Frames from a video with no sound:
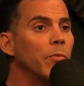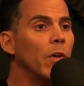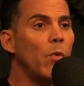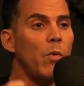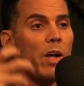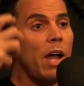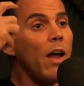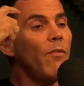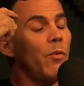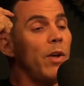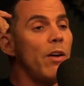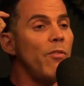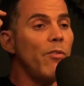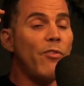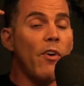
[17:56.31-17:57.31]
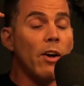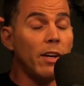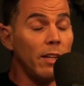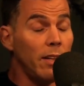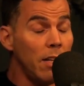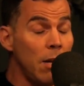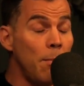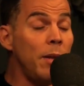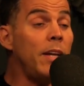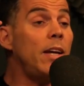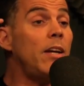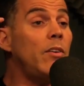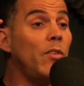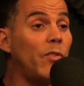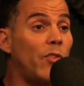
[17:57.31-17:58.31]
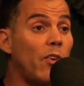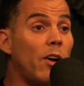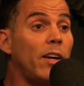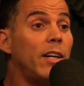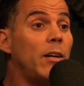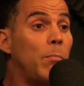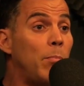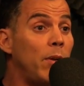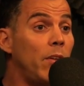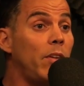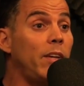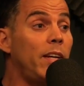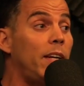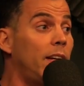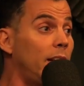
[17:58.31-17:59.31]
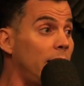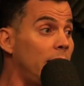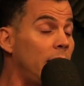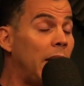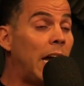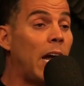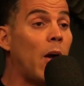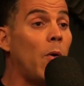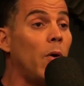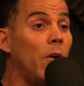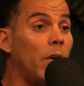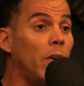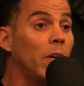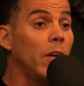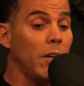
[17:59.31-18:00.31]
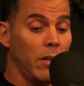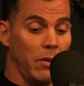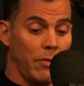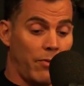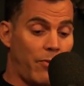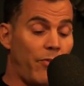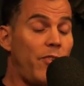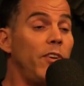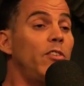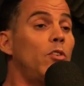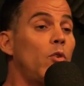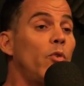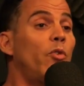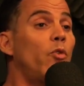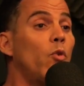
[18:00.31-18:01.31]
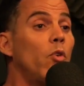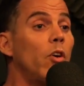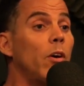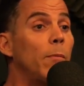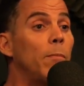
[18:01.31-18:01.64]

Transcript: We have a fucking limited fucking ability in our physical form.